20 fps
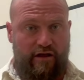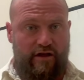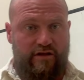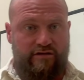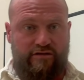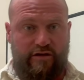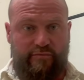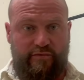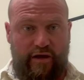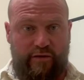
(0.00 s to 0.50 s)

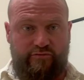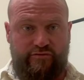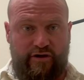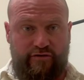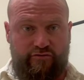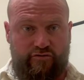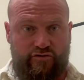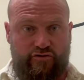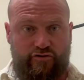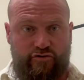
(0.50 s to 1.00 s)
Sometimes you have
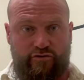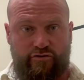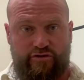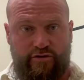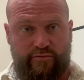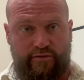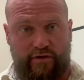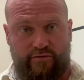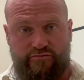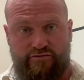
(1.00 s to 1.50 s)
to screw,
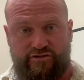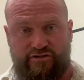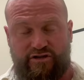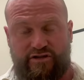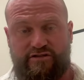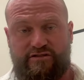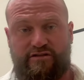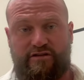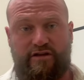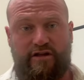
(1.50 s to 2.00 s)
sometimes you
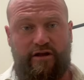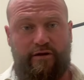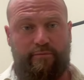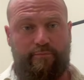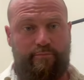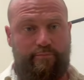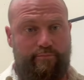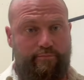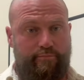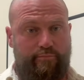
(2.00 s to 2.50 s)
just can
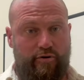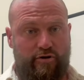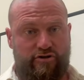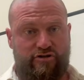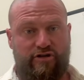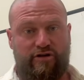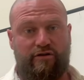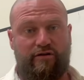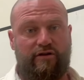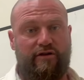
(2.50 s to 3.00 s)
push
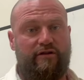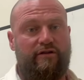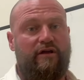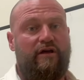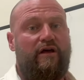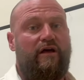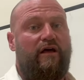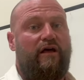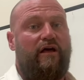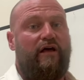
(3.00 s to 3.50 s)
it on it.
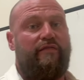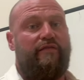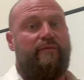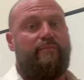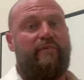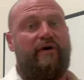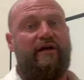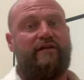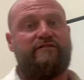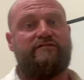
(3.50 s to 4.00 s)
It
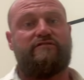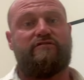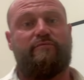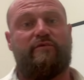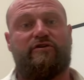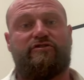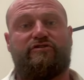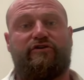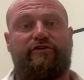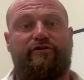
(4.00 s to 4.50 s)
depends.
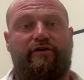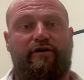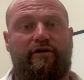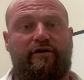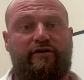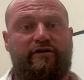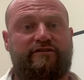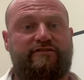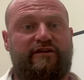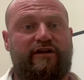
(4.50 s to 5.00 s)
Make sure you
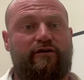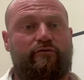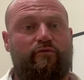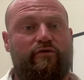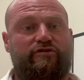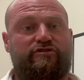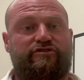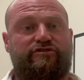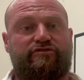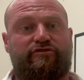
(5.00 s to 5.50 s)
understand
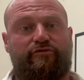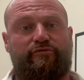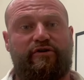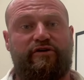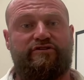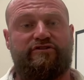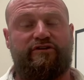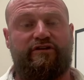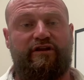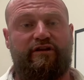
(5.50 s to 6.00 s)
which
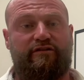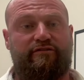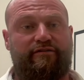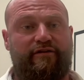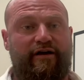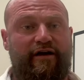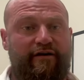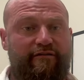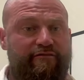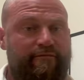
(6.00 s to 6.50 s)
syringe and needles you
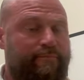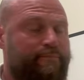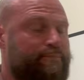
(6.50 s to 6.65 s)
have.